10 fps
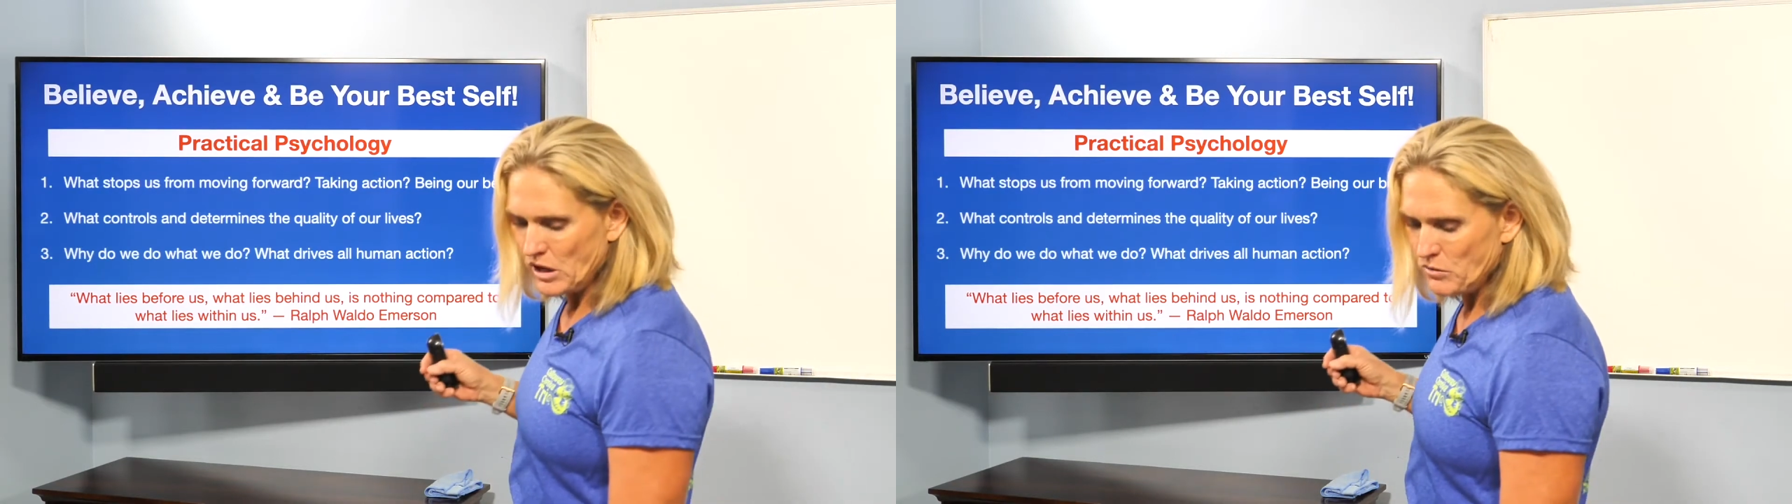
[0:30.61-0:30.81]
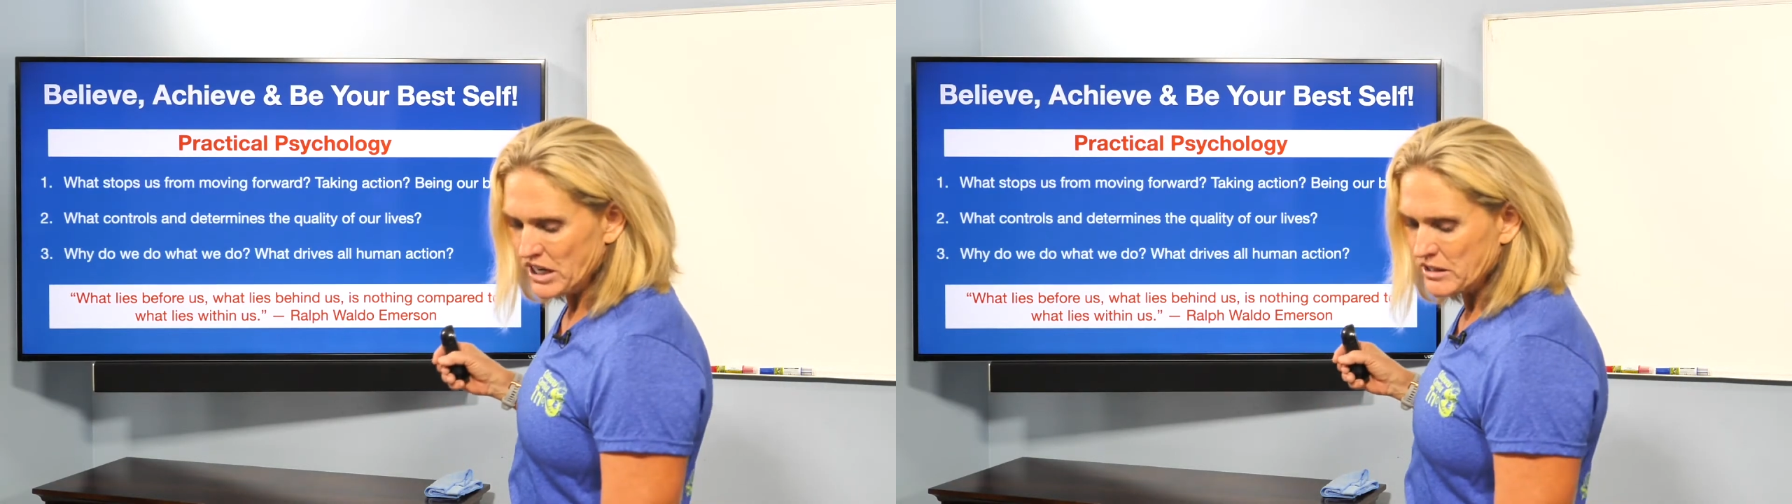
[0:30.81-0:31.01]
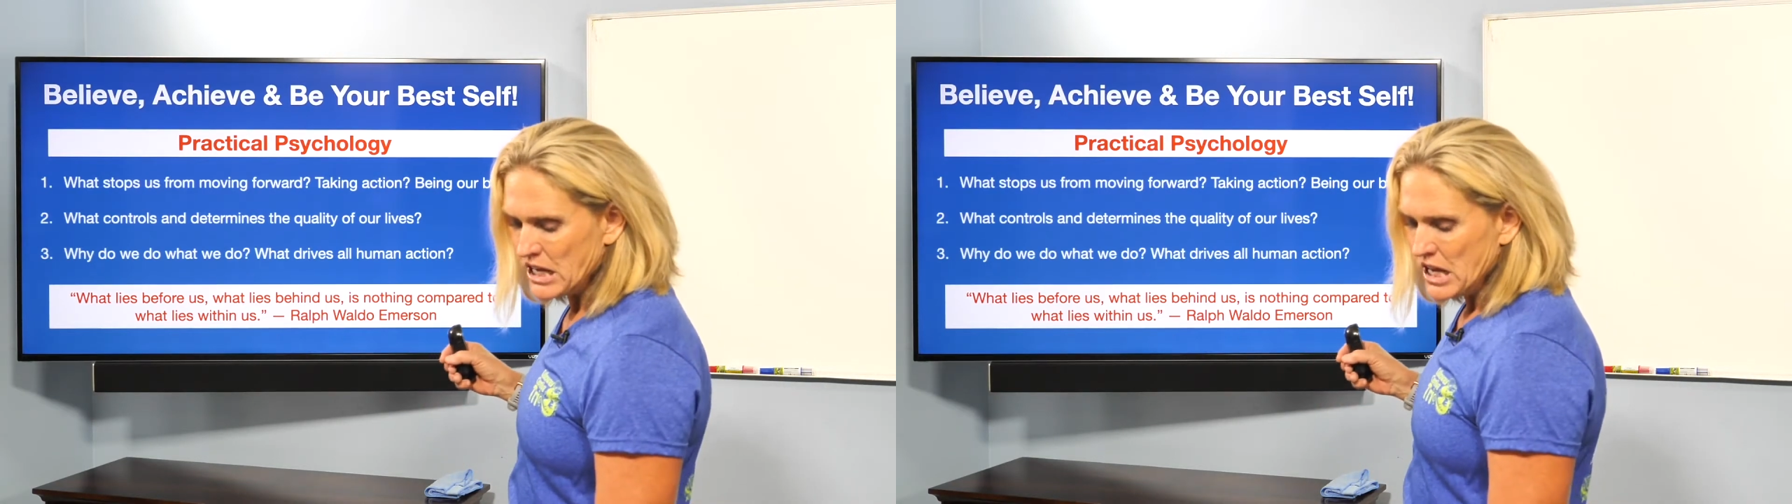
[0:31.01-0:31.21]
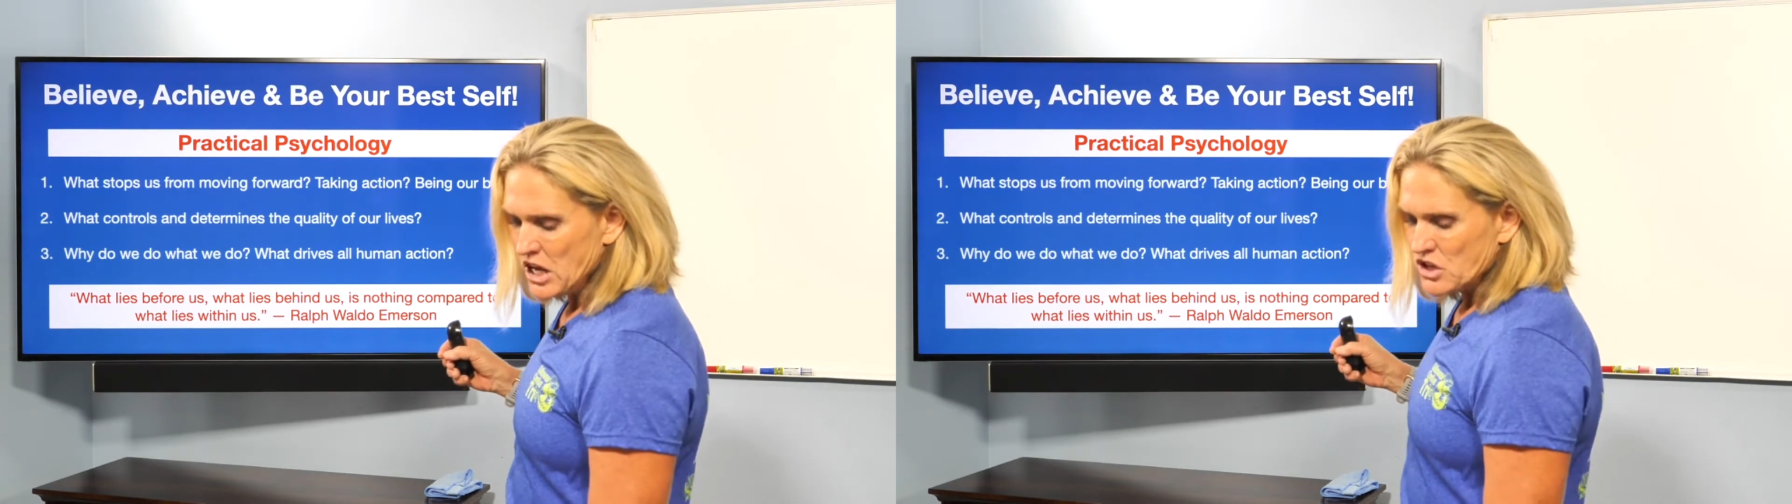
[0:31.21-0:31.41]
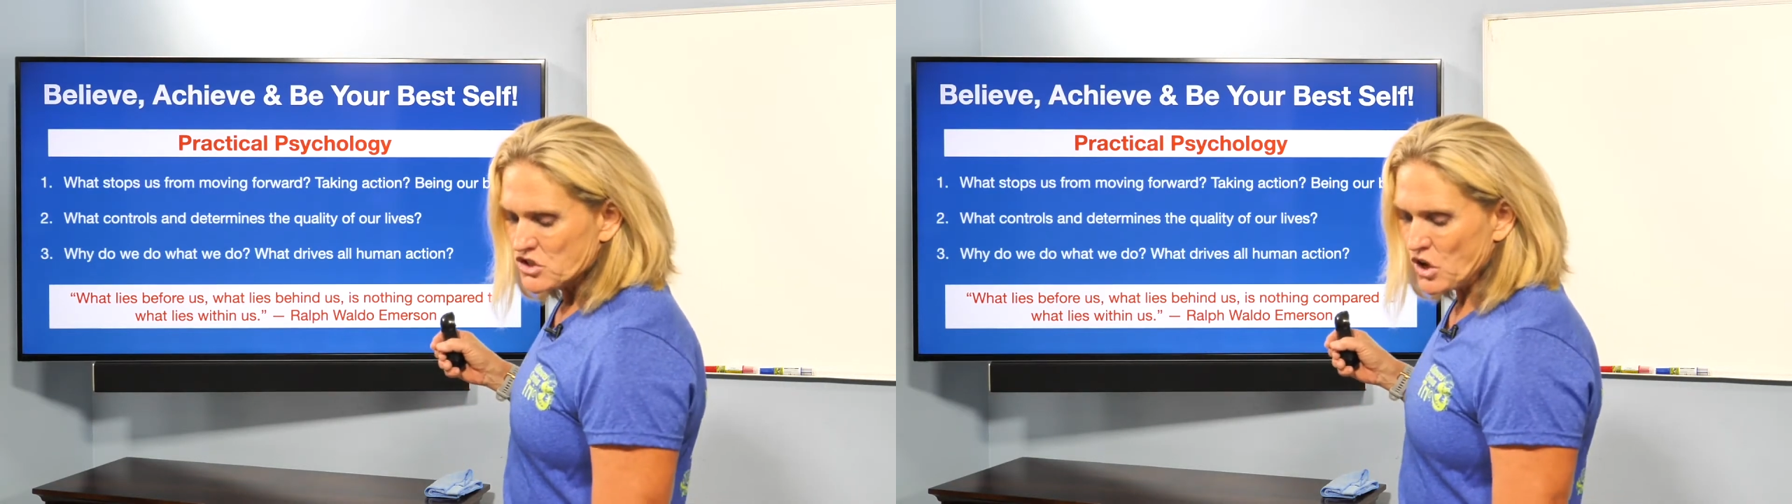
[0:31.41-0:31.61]
right?
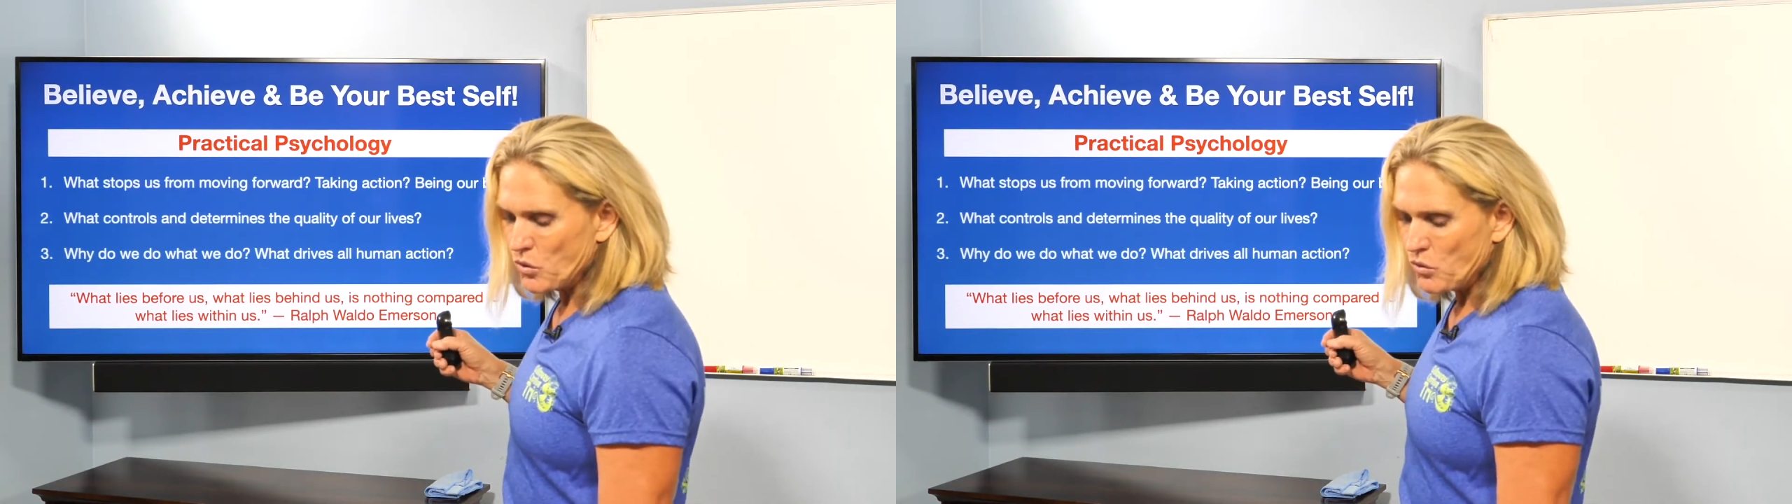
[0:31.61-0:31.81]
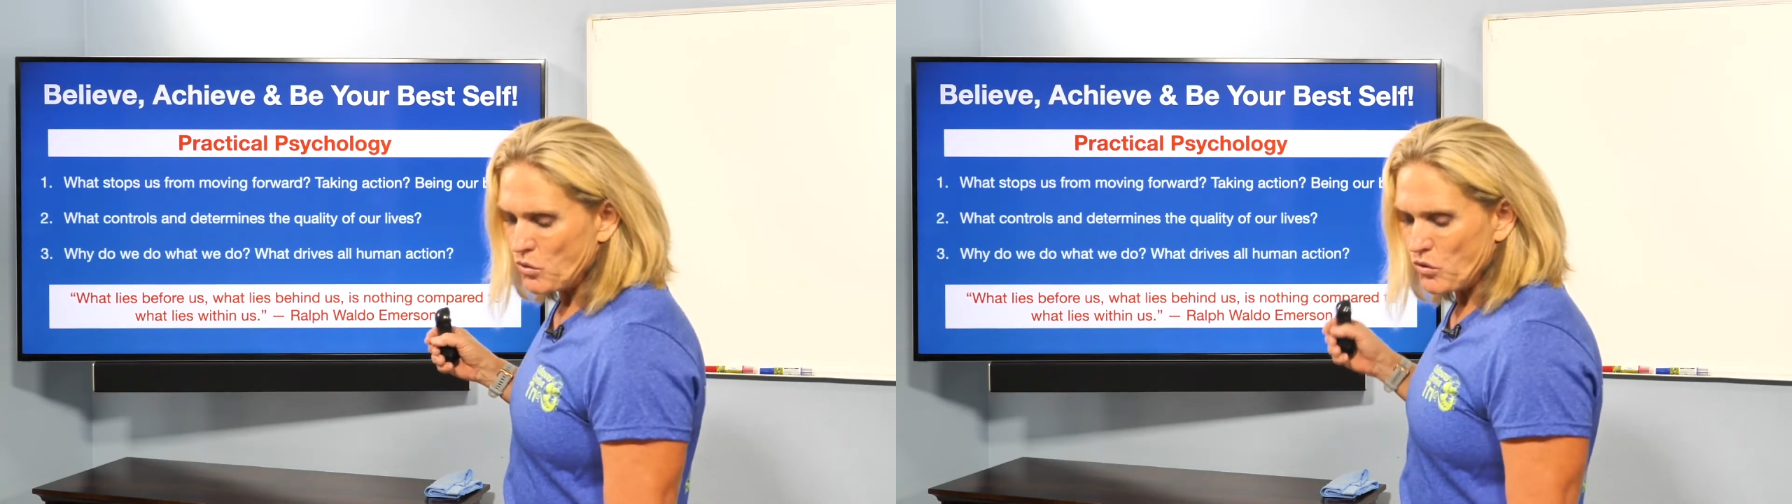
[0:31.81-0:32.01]
So